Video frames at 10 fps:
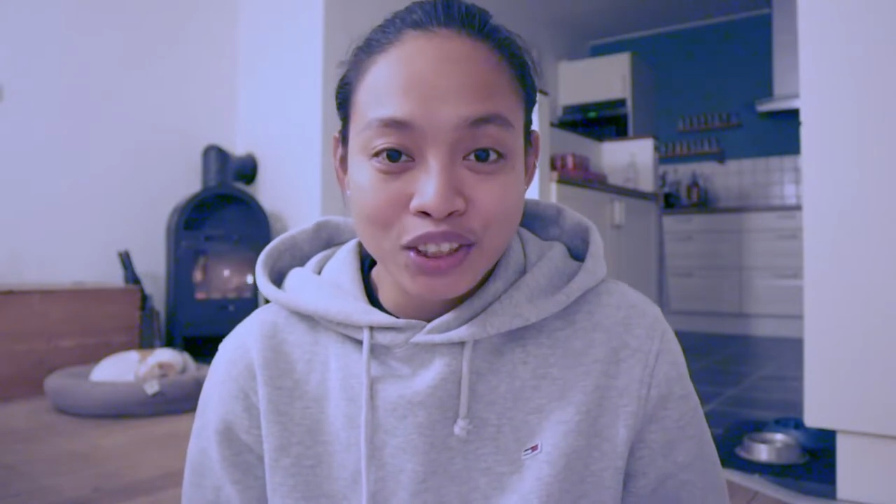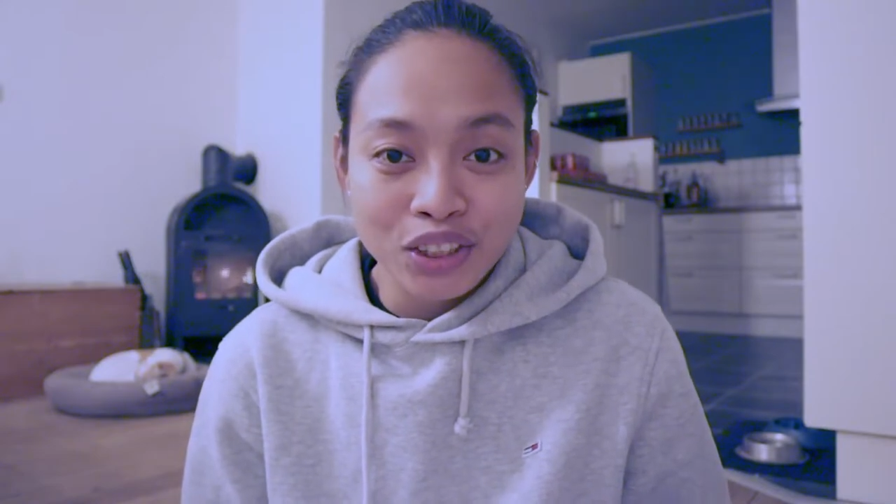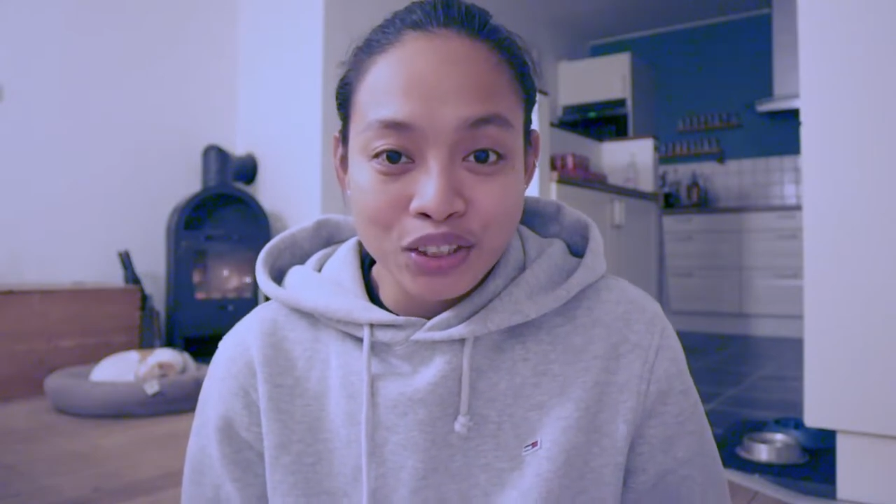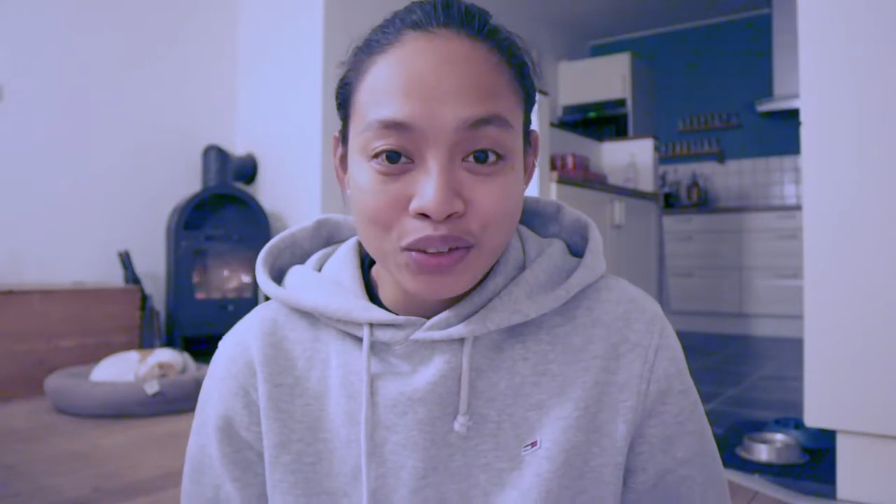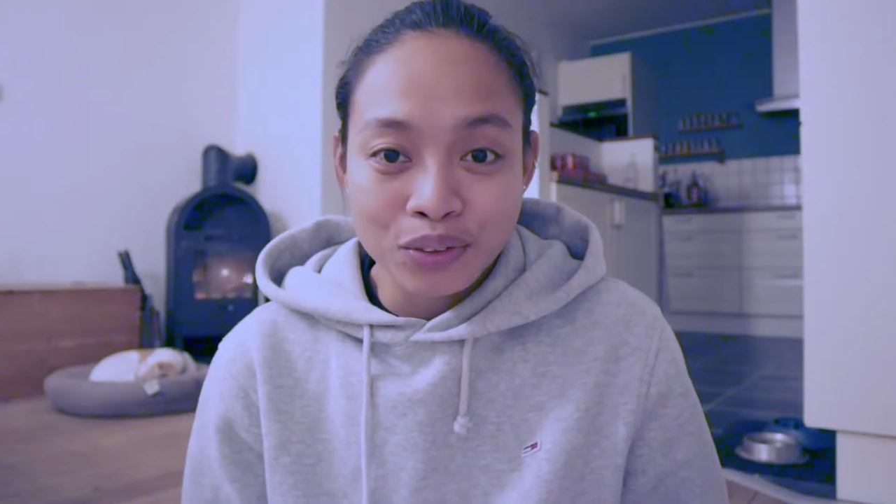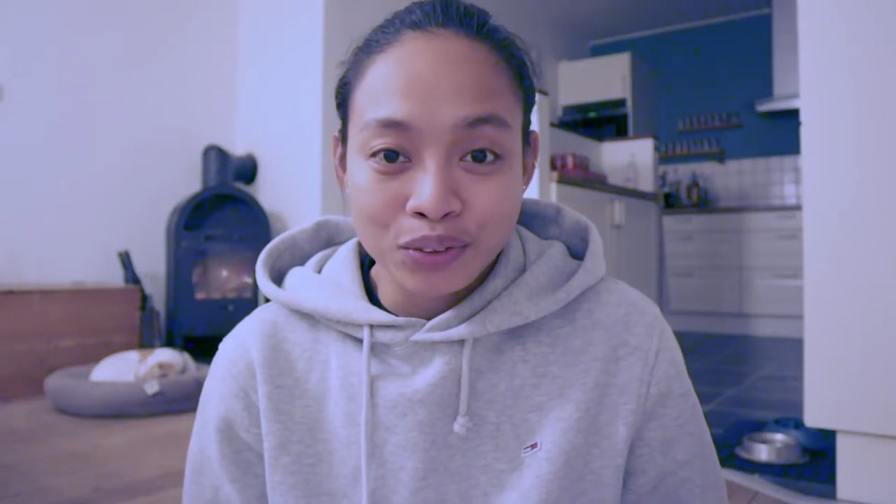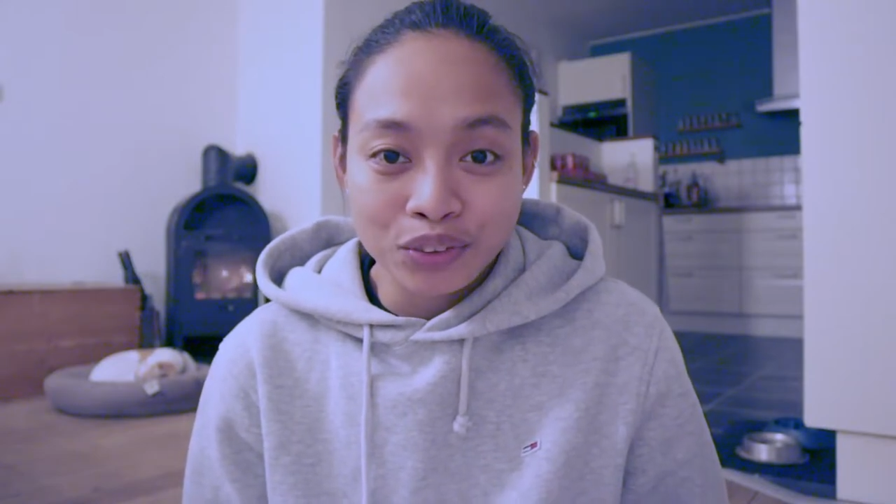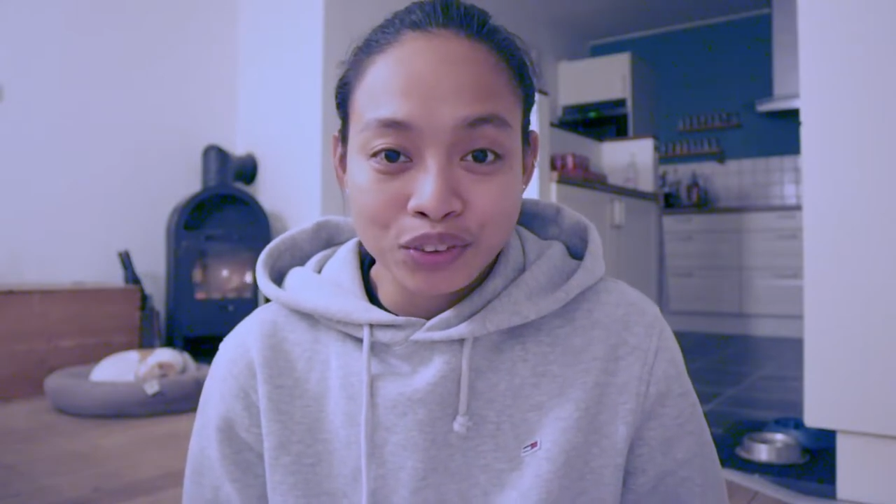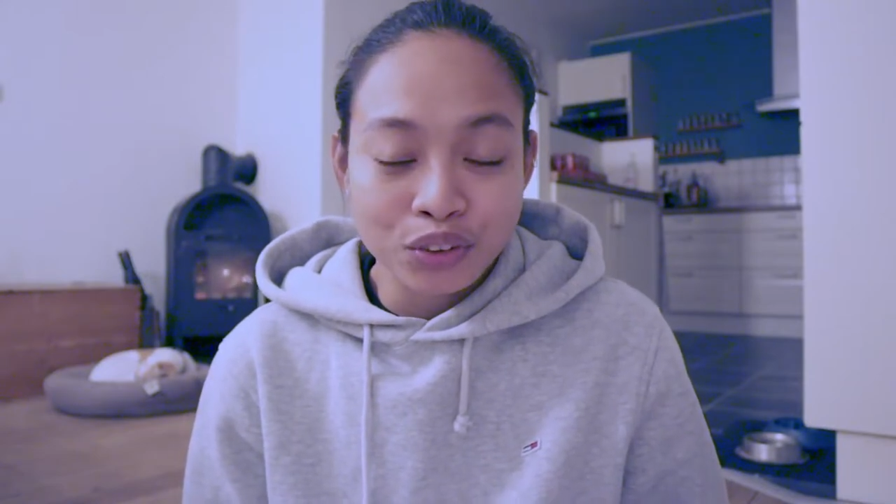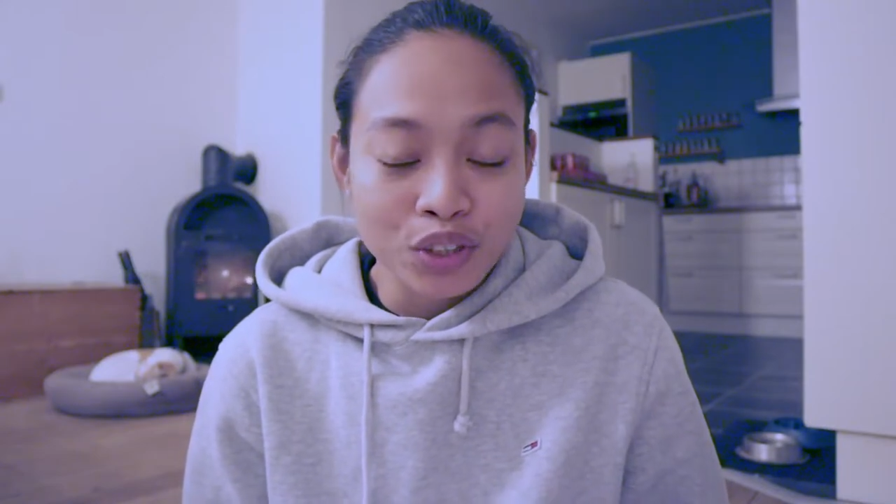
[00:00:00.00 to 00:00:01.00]
you know,
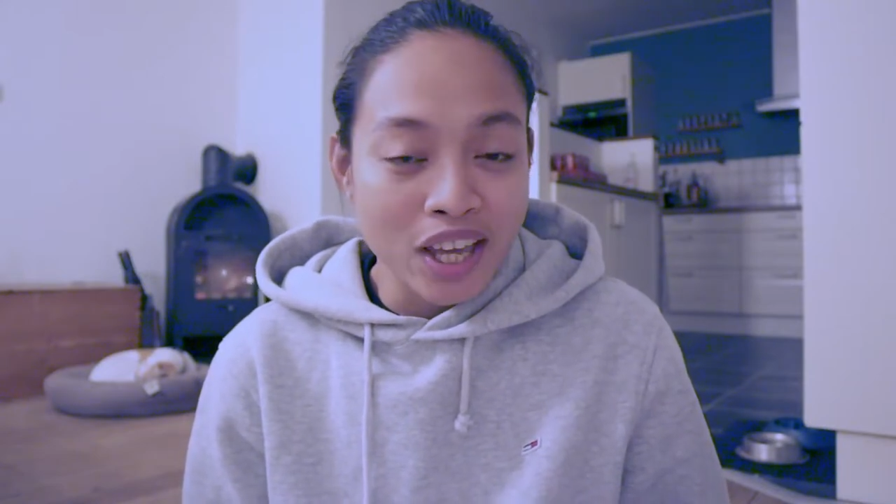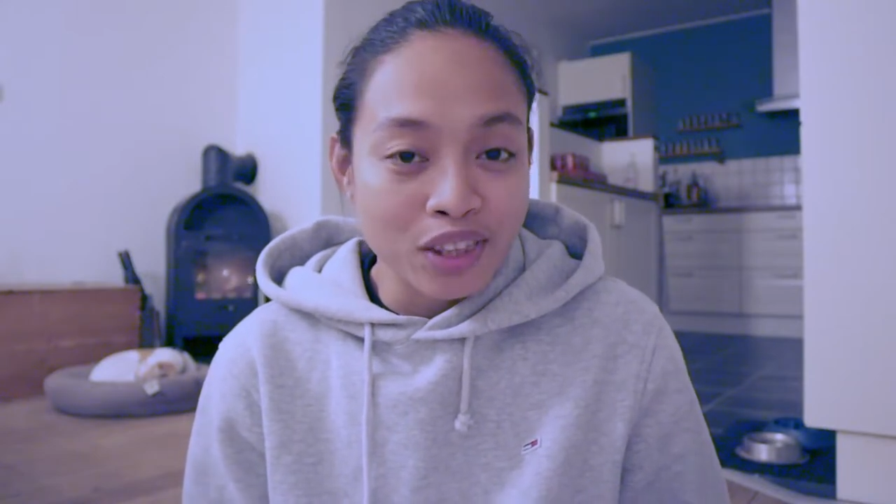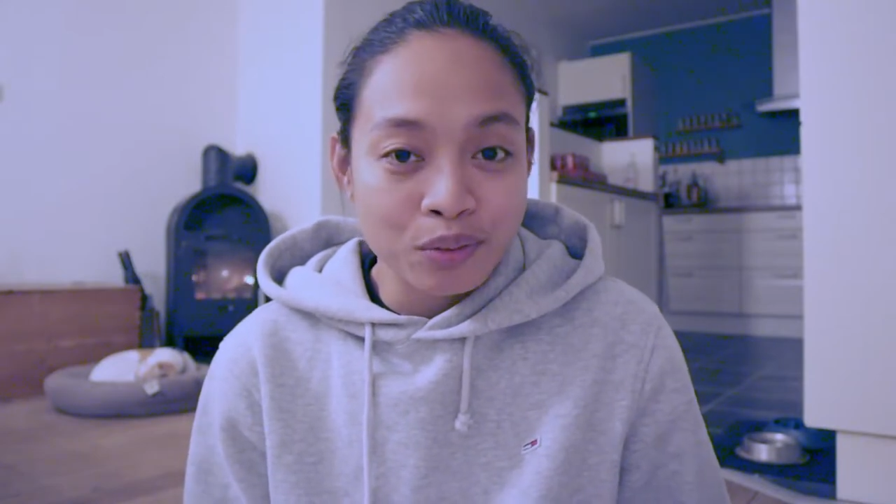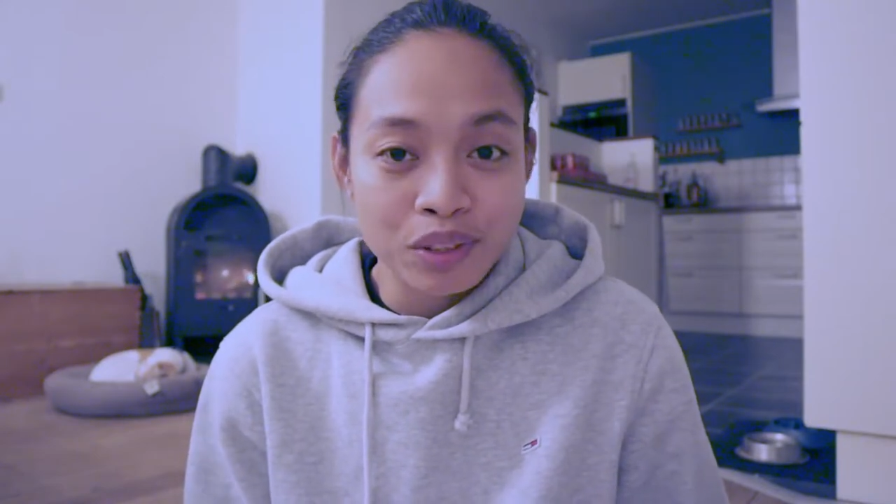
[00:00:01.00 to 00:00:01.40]
together